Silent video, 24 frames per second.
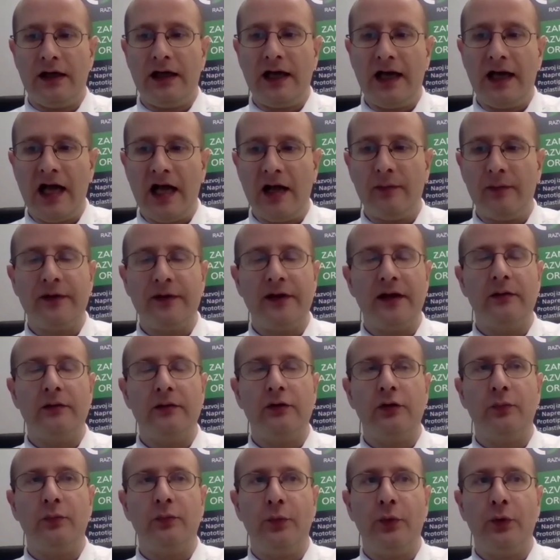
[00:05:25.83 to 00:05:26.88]
help them
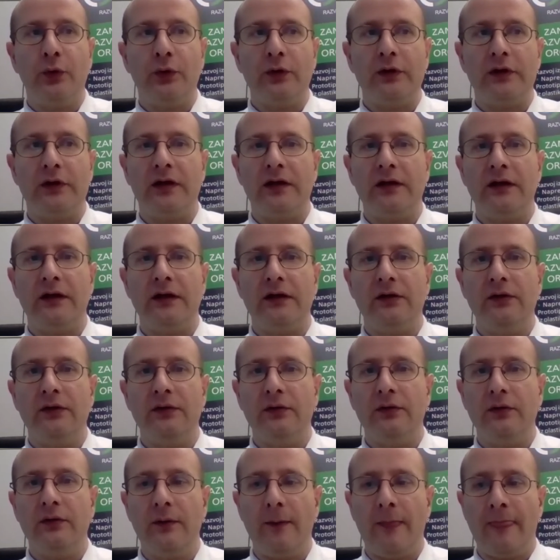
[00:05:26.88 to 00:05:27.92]
to put the
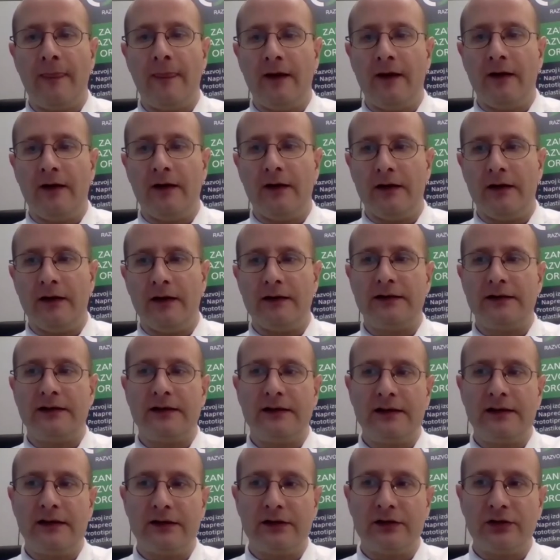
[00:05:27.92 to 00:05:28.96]
new
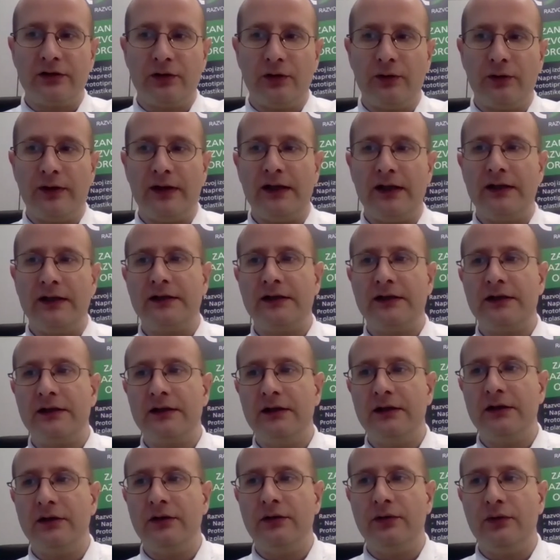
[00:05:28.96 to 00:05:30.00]

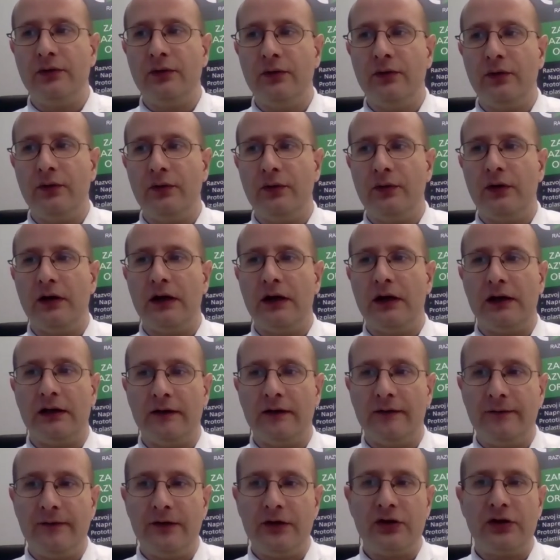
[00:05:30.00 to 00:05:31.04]
sensorics, new
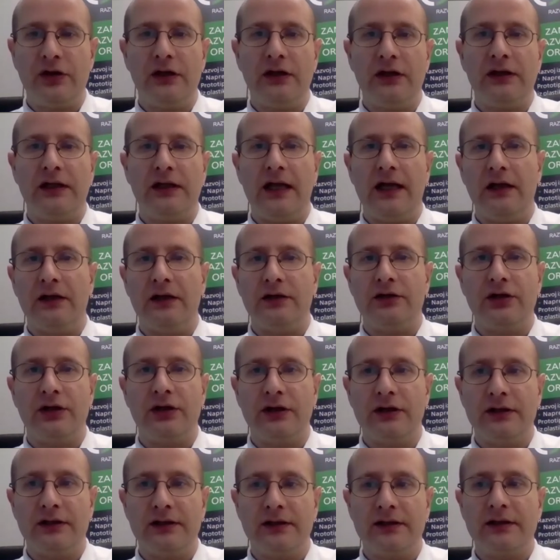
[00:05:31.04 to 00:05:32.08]
artificial
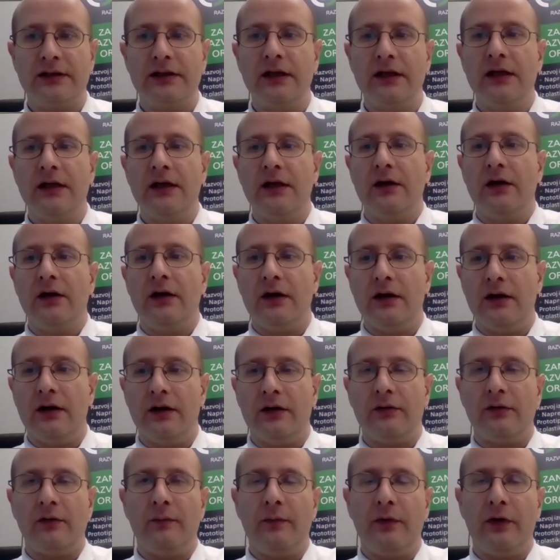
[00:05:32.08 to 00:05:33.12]
intelligence,
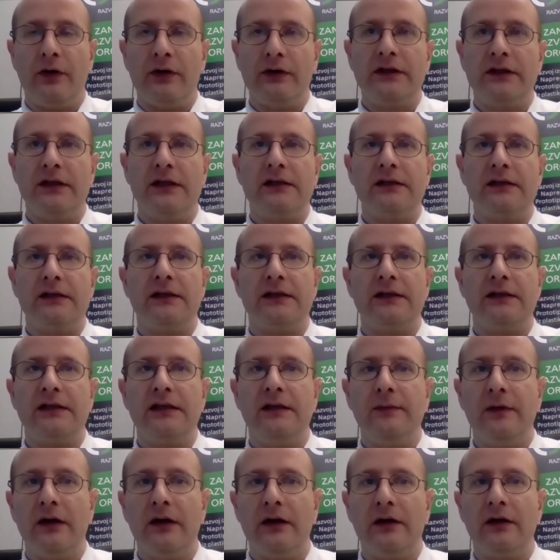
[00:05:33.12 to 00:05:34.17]
robotics and
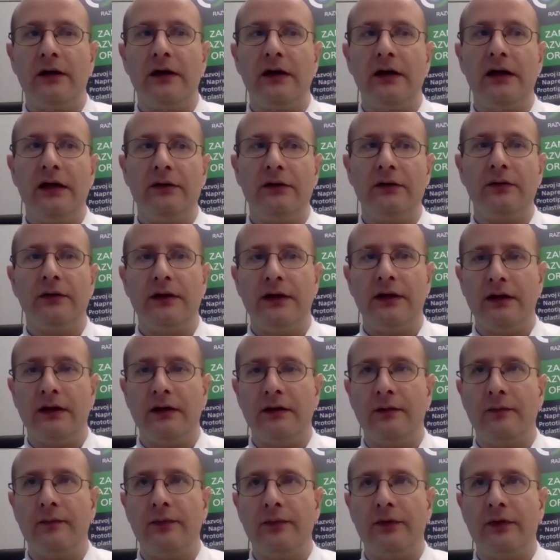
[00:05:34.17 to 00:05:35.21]
similar into
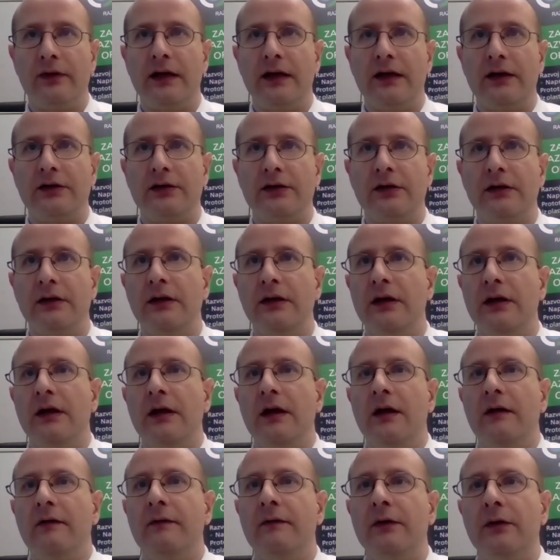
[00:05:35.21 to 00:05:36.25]
their production.
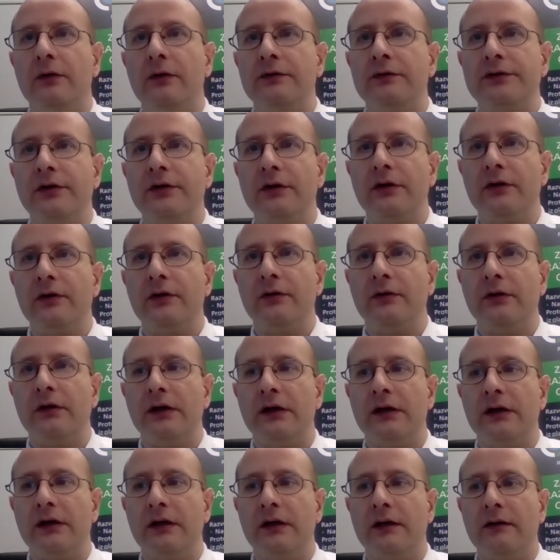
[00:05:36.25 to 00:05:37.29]
We
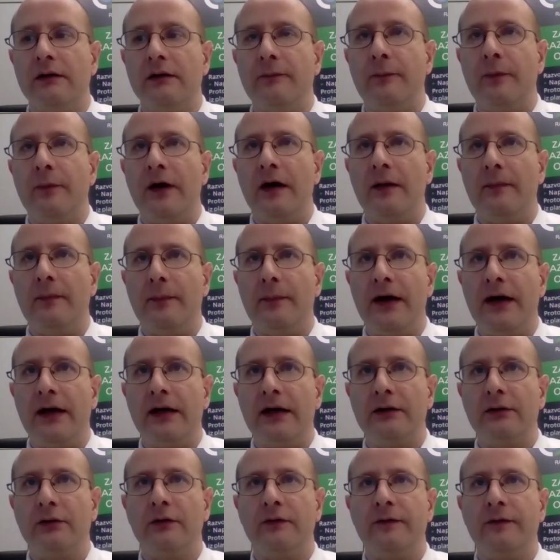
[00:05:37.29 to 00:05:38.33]
also are
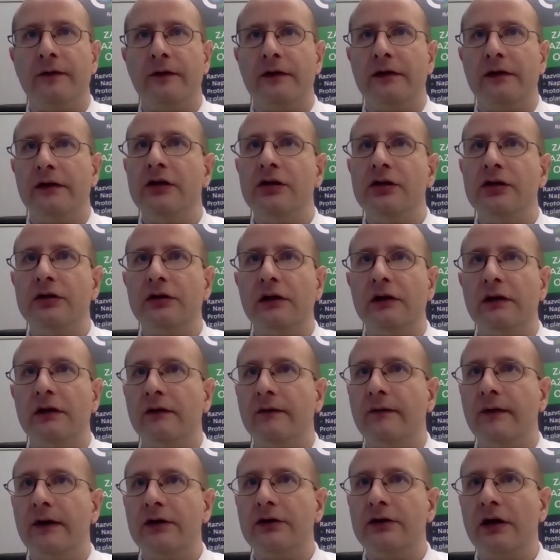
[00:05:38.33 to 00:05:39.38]
part of a Digital
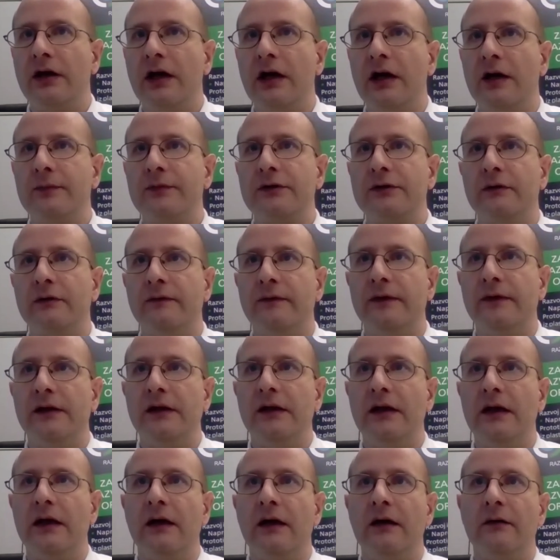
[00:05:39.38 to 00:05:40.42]
Innovation Hub
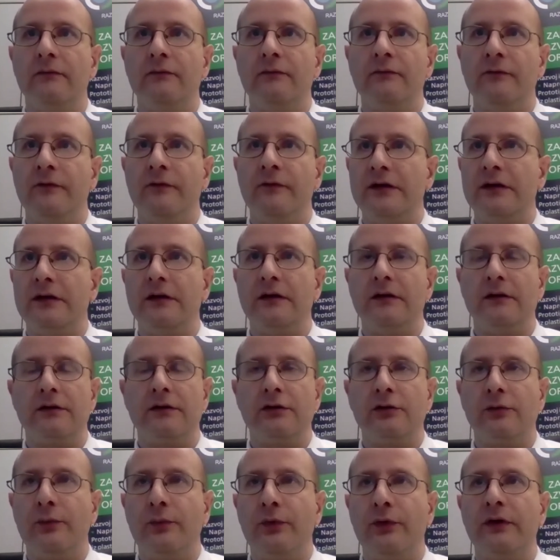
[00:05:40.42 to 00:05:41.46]
Slovenia with
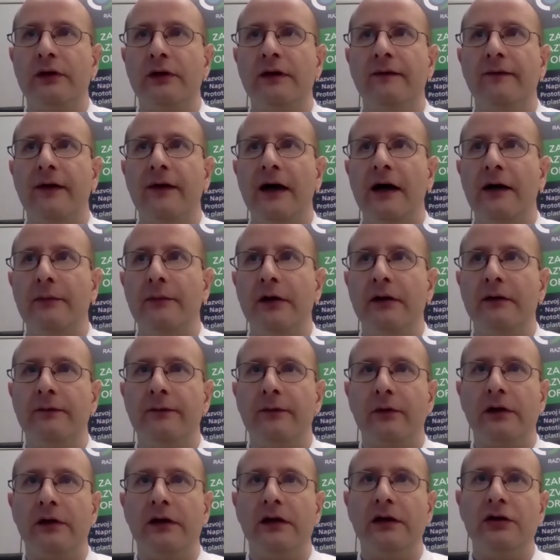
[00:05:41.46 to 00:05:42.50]
support environment
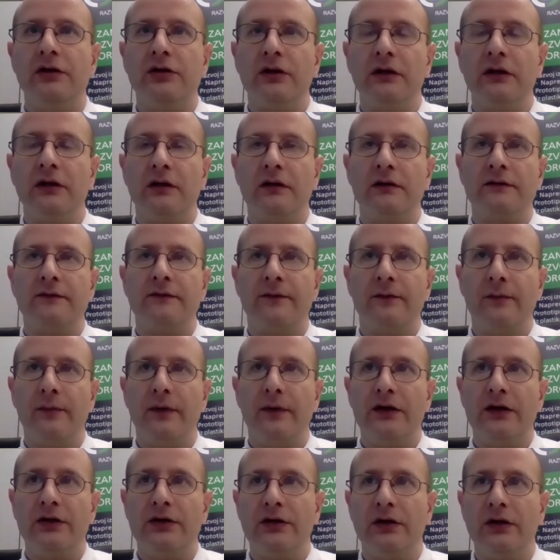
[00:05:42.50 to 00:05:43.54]
for digital
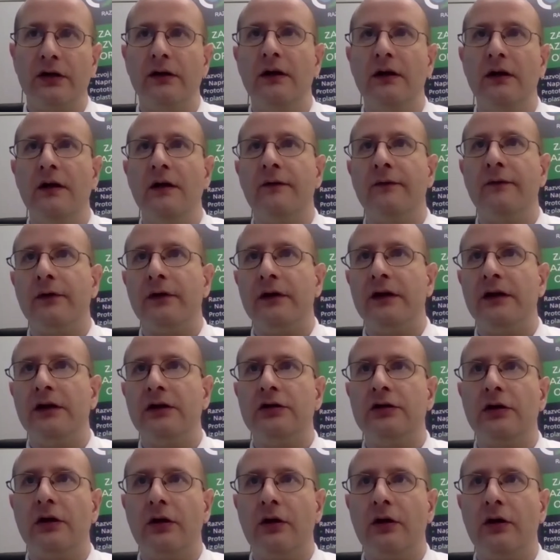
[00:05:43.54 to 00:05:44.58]
transformation, for
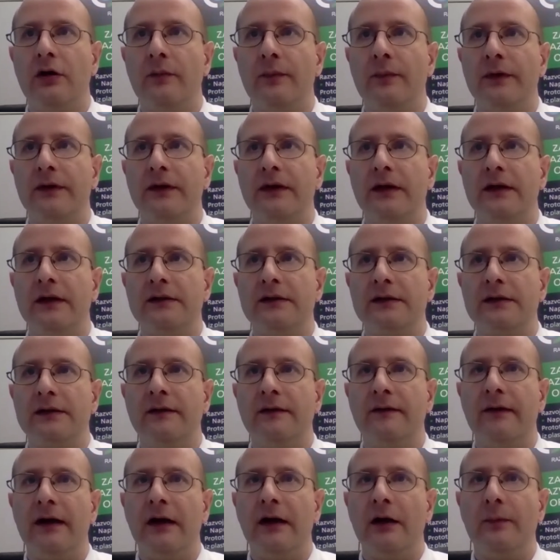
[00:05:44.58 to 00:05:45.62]
digital competence
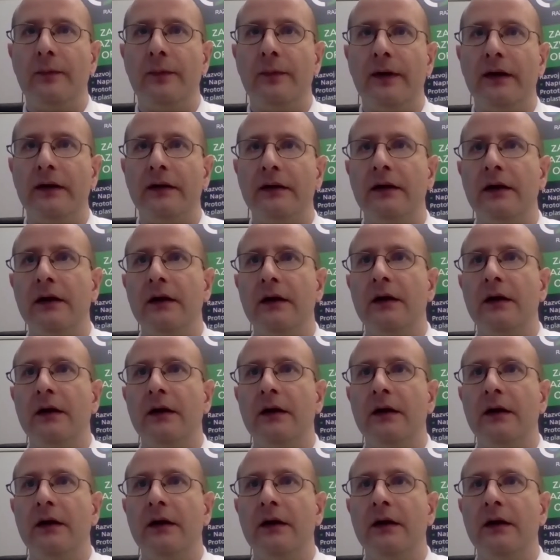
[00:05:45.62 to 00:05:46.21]
development.